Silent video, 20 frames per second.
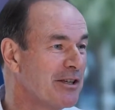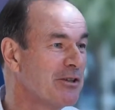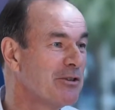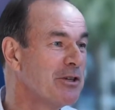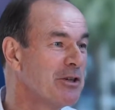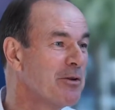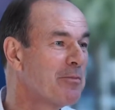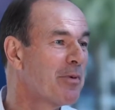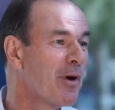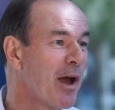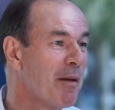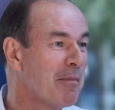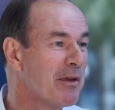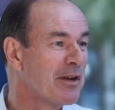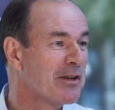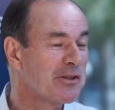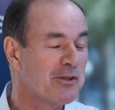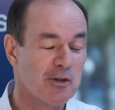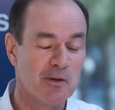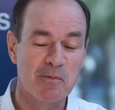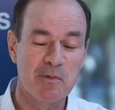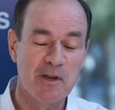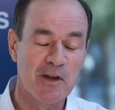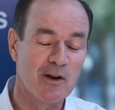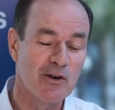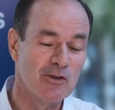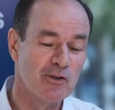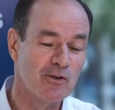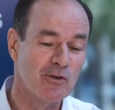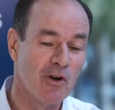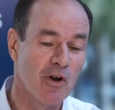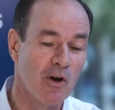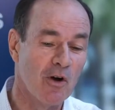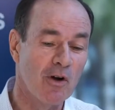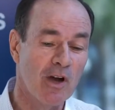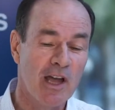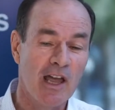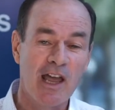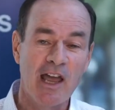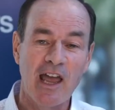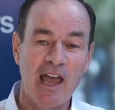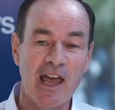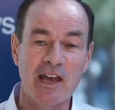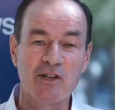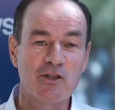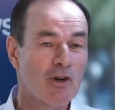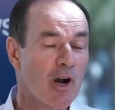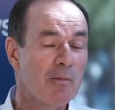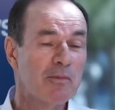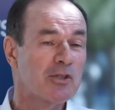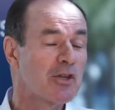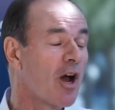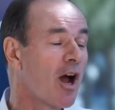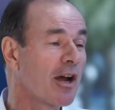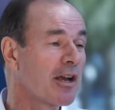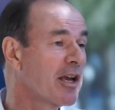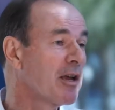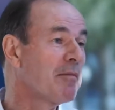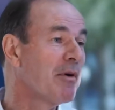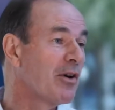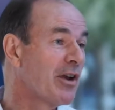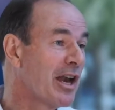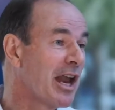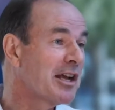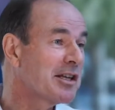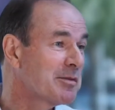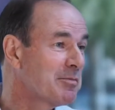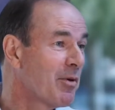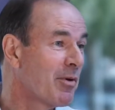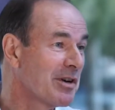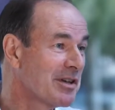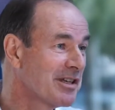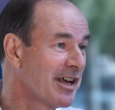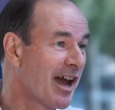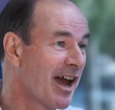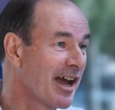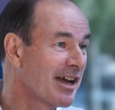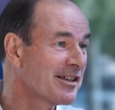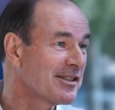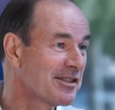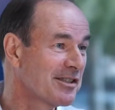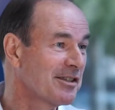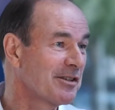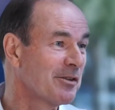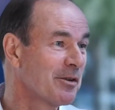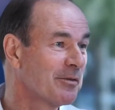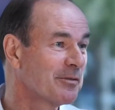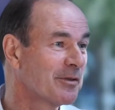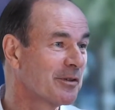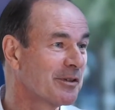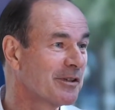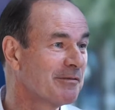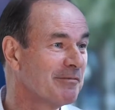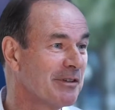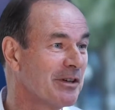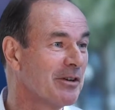new Prime Minister Pierre Trudeau, and Trump's talking about an export tax, for